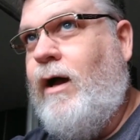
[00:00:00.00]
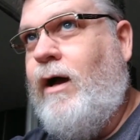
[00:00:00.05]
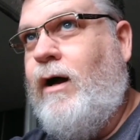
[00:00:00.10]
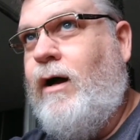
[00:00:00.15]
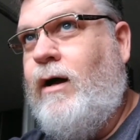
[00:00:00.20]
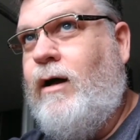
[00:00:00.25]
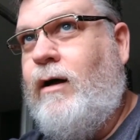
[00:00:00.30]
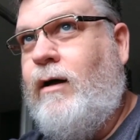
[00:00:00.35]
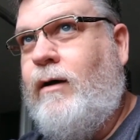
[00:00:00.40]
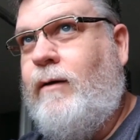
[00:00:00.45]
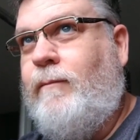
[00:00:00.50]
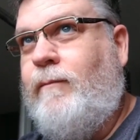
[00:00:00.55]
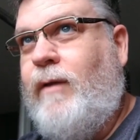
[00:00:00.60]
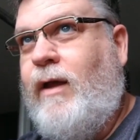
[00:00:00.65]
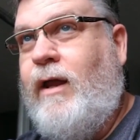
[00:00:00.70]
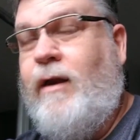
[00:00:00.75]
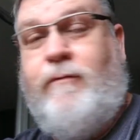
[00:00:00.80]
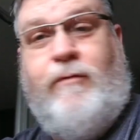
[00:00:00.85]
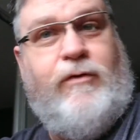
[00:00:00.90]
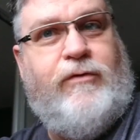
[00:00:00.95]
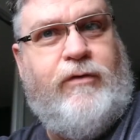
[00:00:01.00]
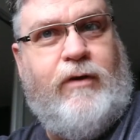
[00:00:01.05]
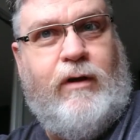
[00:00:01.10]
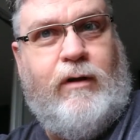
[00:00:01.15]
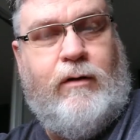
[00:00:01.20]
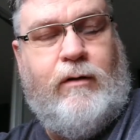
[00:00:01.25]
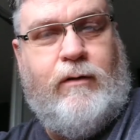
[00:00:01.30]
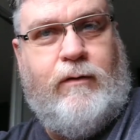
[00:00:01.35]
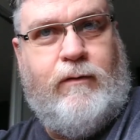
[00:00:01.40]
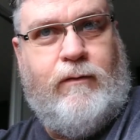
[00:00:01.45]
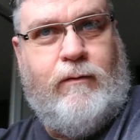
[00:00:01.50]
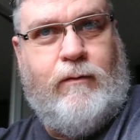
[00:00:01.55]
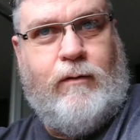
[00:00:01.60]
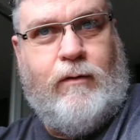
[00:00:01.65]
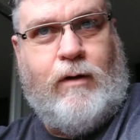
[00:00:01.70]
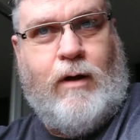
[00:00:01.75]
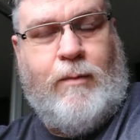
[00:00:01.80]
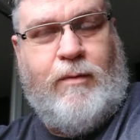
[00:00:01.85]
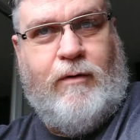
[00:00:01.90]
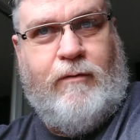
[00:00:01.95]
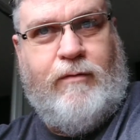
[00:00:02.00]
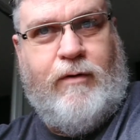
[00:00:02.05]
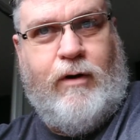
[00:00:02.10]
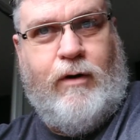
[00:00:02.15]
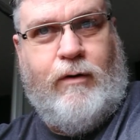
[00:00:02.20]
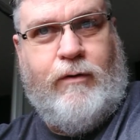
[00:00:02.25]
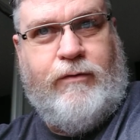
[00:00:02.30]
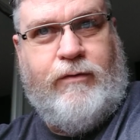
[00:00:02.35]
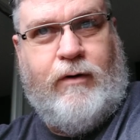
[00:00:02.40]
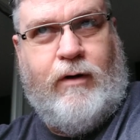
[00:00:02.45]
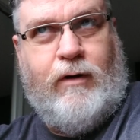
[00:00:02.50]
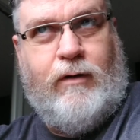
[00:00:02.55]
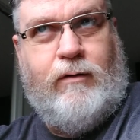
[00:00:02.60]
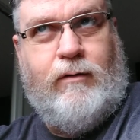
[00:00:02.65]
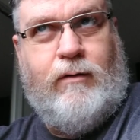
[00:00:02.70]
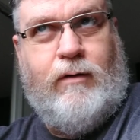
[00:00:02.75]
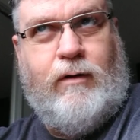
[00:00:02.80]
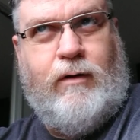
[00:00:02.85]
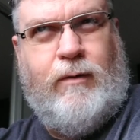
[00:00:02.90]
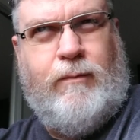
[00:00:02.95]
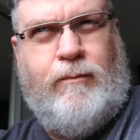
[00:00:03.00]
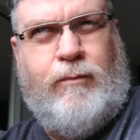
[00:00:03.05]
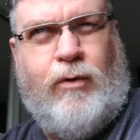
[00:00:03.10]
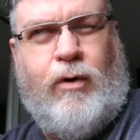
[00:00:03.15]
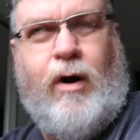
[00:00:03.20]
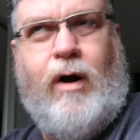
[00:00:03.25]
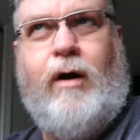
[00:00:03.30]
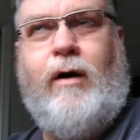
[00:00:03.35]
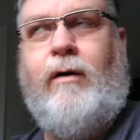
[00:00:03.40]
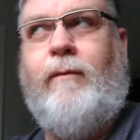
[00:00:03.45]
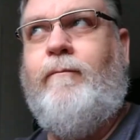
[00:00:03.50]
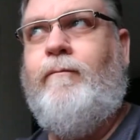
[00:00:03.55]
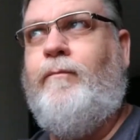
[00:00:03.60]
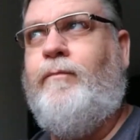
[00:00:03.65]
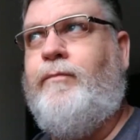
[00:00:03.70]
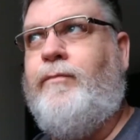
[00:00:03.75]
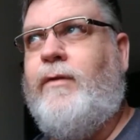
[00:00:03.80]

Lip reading: And if you've seen a couple of videos that I did prior